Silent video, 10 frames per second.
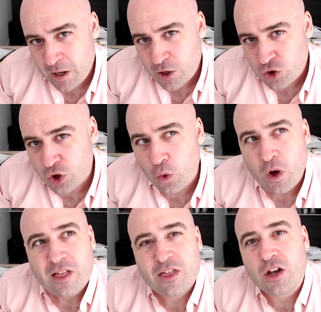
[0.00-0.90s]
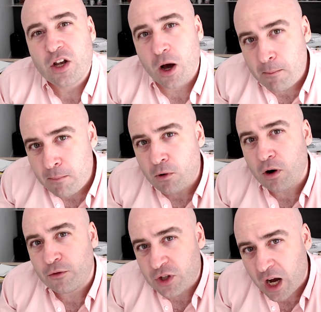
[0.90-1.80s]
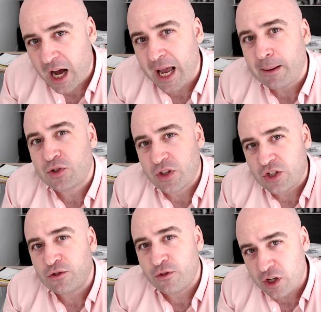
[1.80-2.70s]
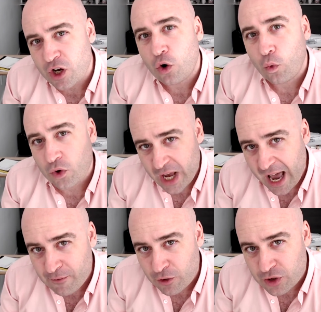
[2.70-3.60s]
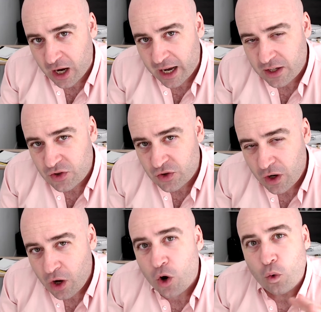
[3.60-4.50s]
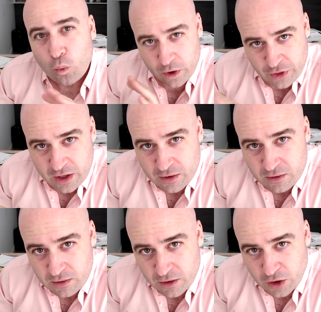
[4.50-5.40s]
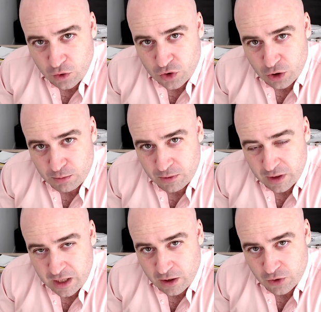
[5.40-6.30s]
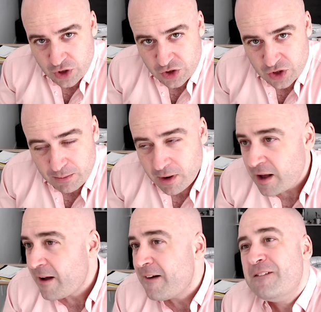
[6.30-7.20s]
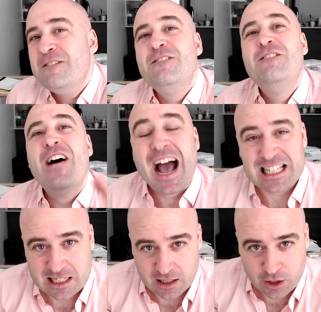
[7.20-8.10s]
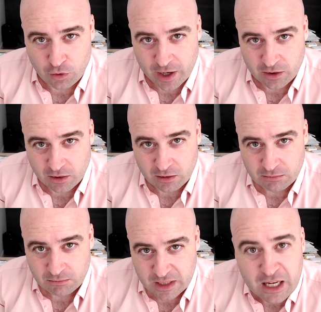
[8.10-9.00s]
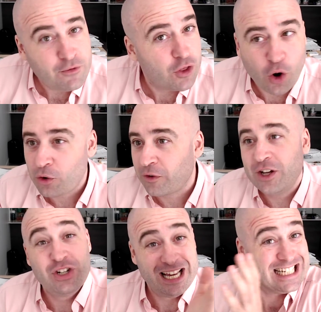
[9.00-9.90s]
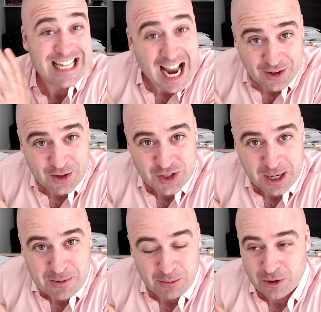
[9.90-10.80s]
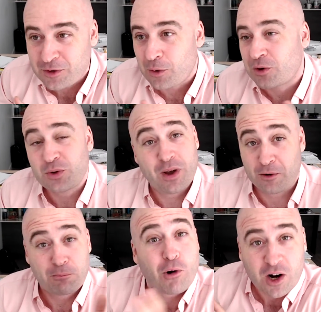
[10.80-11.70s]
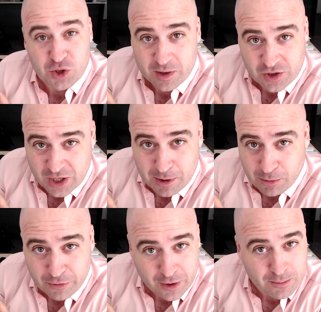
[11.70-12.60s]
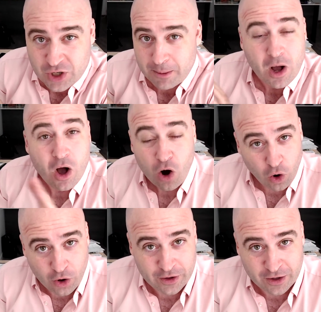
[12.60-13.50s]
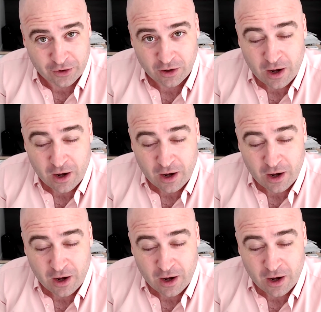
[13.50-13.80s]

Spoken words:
So the number of times this video was advertised within the YouTube ecosystem, vastly greater, even though it reached exactly the same number of viewers and we have approximately the same number of thumbs up, all the other